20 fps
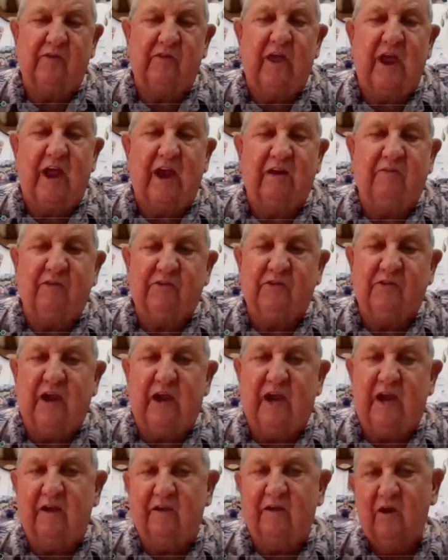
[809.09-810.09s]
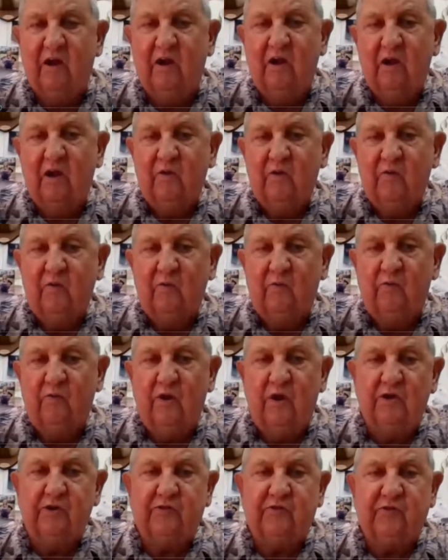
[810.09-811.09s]
the average guy
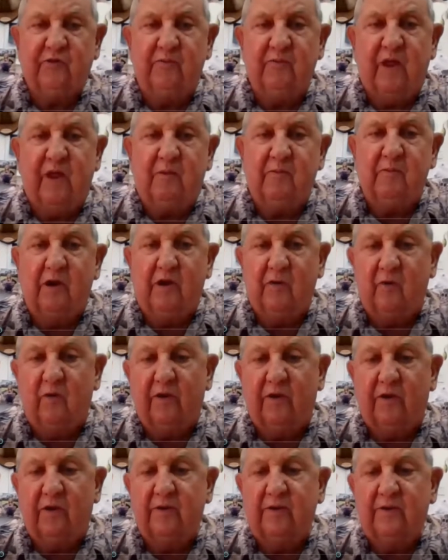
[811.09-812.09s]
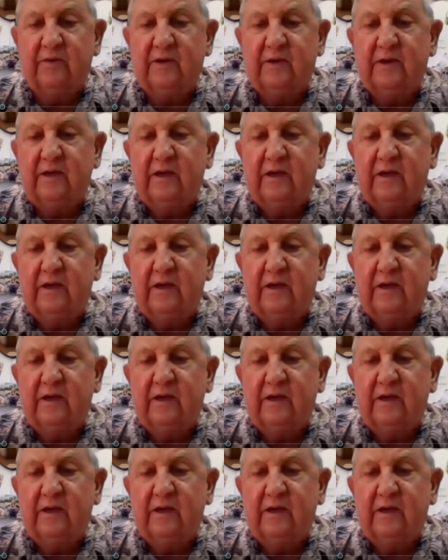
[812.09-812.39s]
runs from that muddy water.